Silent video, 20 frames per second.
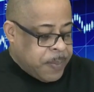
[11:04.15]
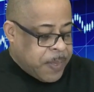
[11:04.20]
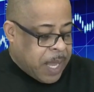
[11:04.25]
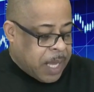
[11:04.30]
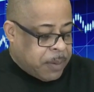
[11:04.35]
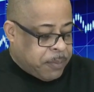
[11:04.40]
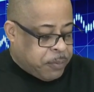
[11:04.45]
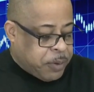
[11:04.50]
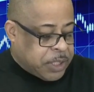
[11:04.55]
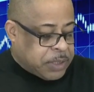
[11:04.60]

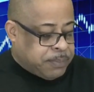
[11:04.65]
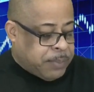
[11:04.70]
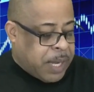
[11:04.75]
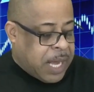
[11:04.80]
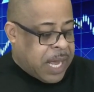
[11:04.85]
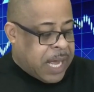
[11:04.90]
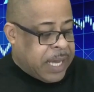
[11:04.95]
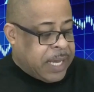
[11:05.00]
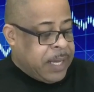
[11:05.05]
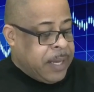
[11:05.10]
I press
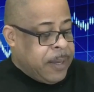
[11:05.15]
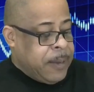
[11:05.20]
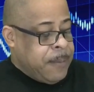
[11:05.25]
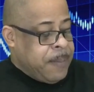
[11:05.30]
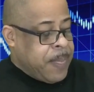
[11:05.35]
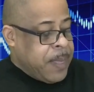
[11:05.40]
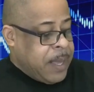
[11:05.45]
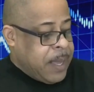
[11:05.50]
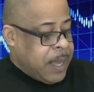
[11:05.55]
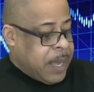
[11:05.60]
buy
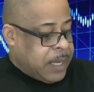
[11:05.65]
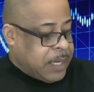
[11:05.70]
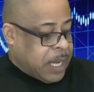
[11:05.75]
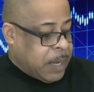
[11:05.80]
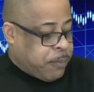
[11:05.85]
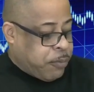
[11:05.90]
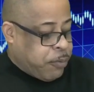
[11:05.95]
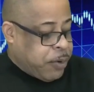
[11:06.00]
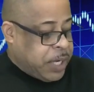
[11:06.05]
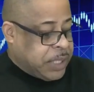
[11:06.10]
and I
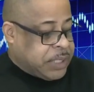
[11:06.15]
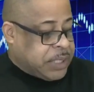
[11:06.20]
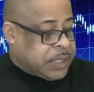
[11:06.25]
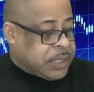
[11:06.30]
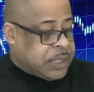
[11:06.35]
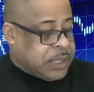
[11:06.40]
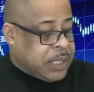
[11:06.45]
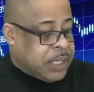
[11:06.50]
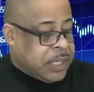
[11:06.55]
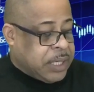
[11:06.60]

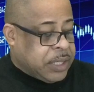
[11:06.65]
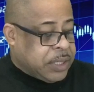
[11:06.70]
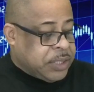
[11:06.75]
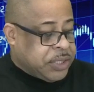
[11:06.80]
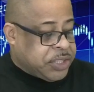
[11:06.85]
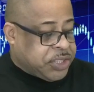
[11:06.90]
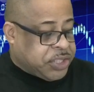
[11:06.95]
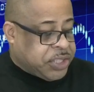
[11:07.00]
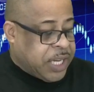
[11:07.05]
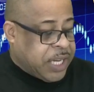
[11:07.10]
press uh,
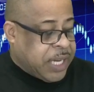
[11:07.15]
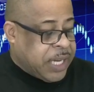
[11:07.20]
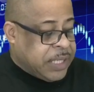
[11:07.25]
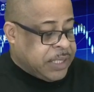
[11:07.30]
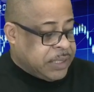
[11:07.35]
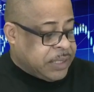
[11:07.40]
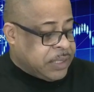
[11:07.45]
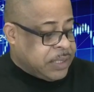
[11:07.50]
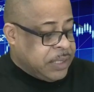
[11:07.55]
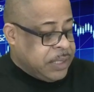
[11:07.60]

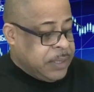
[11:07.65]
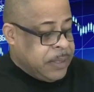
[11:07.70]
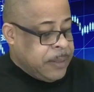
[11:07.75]
shares.